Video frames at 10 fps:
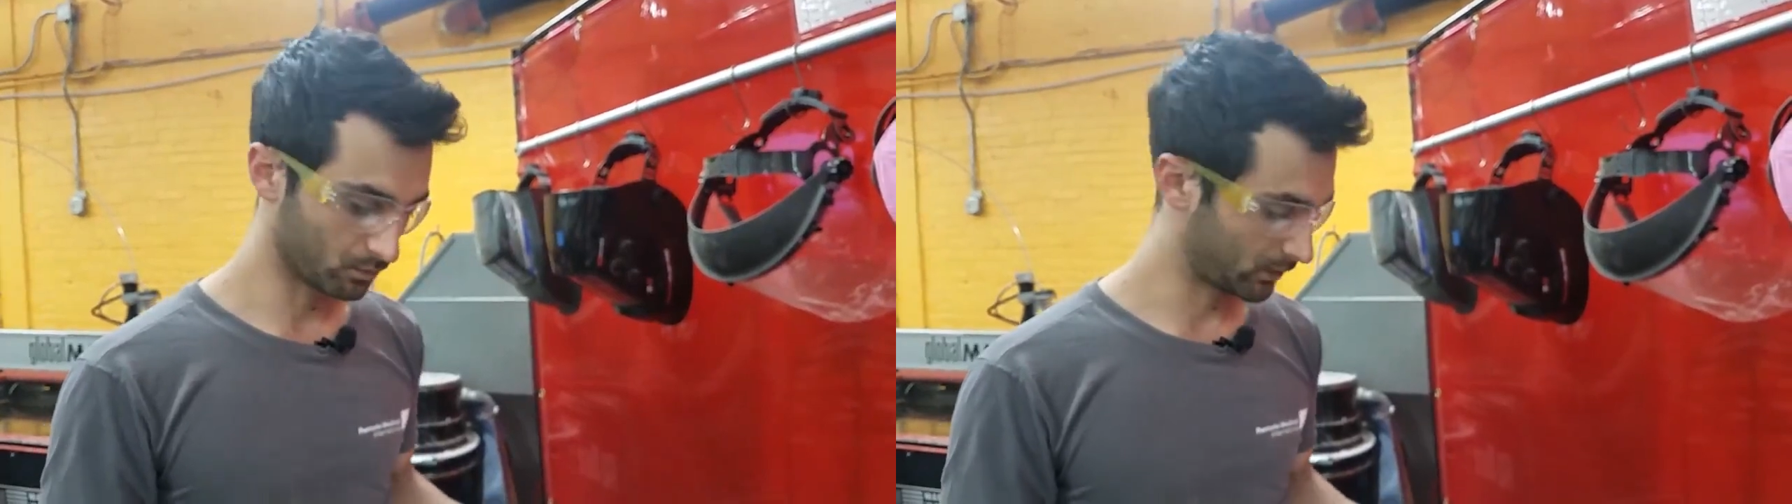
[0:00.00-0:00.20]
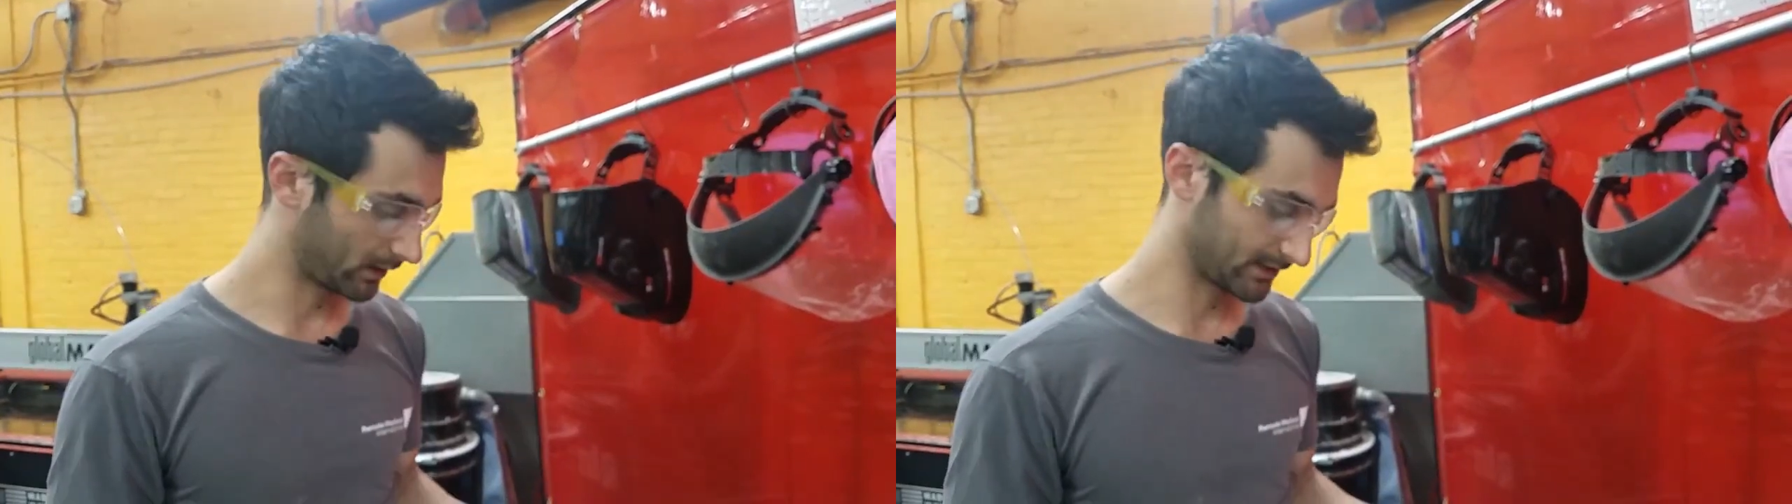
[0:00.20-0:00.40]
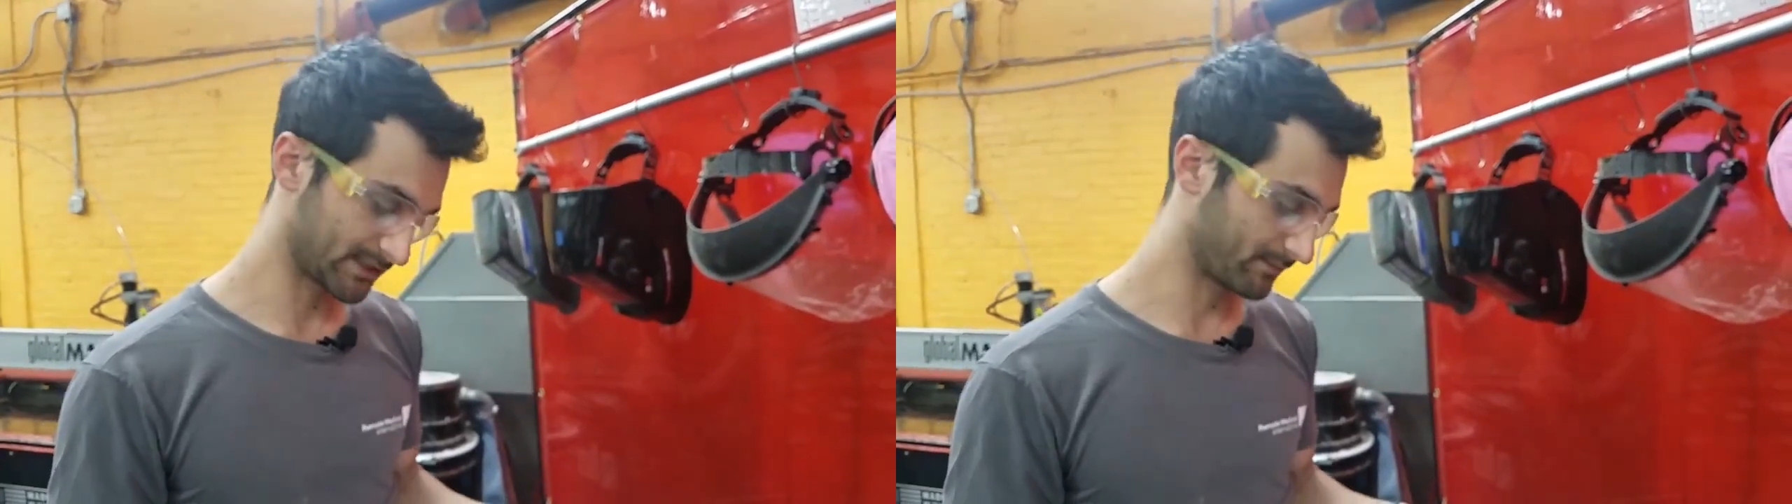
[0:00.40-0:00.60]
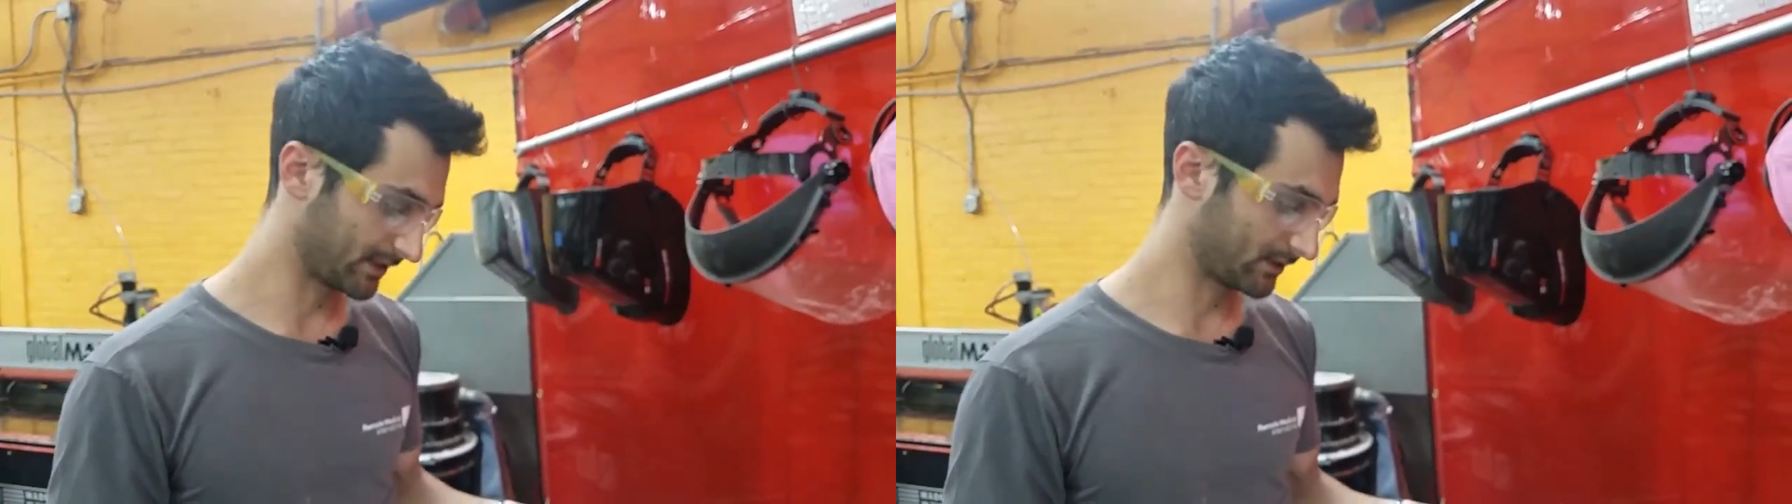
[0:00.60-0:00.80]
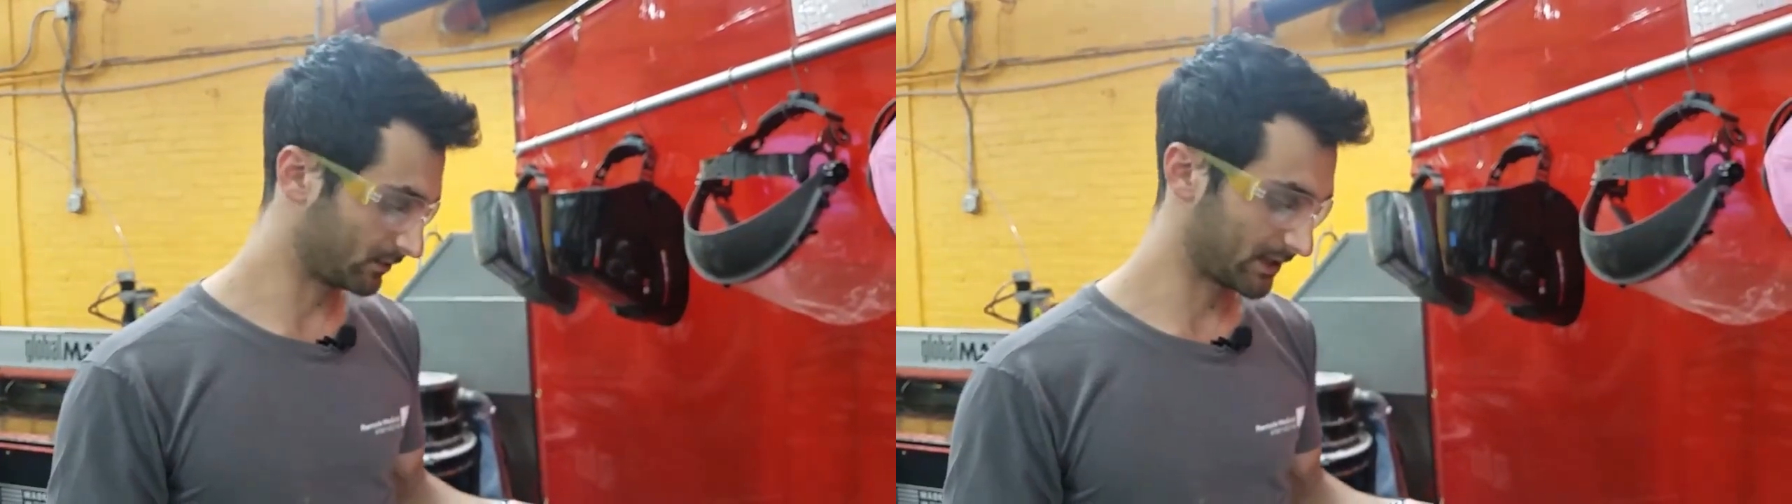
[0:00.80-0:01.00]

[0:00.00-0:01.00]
wearing something that will